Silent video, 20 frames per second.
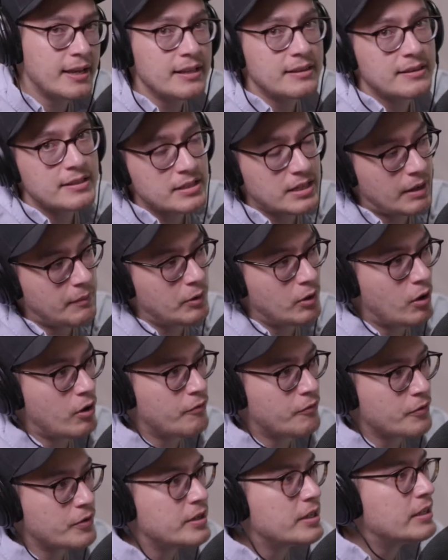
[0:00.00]
this camera to
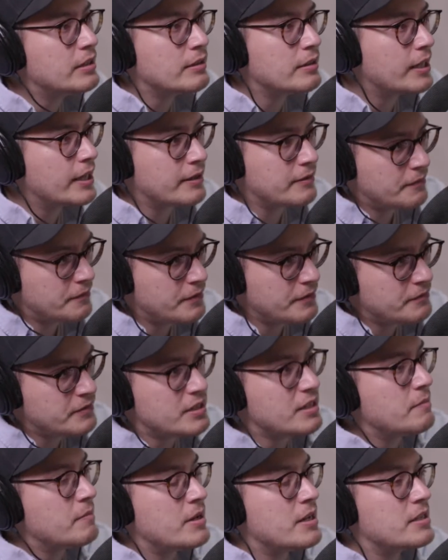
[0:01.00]
overheat in like
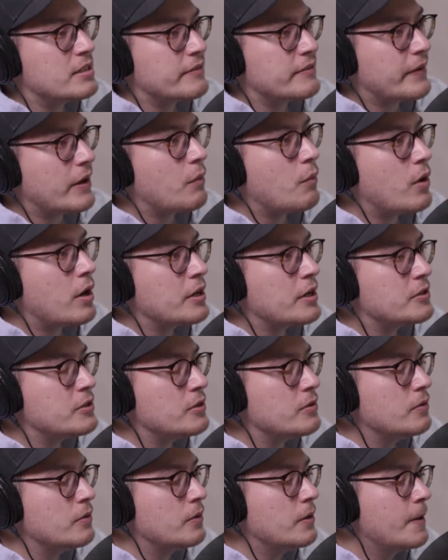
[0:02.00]
15 minutes if I wanted
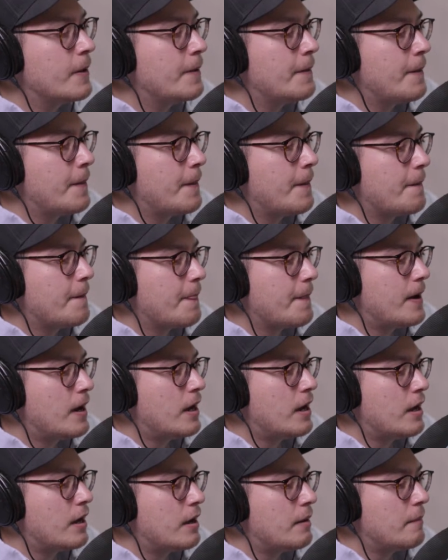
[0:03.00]
to.
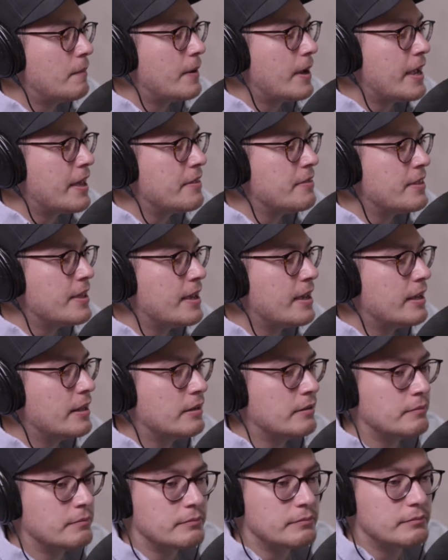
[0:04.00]
And